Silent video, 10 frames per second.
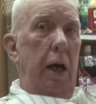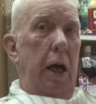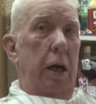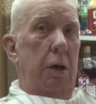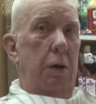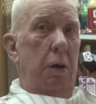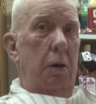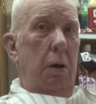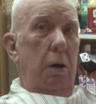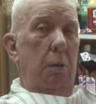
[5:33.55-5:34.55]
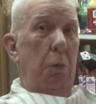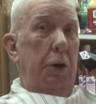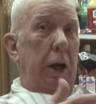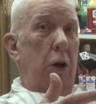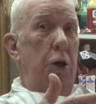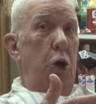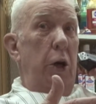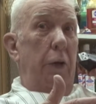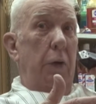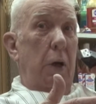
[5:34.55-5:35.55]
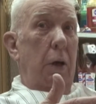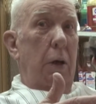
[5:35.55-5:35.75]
hand, but they couldn't do anything.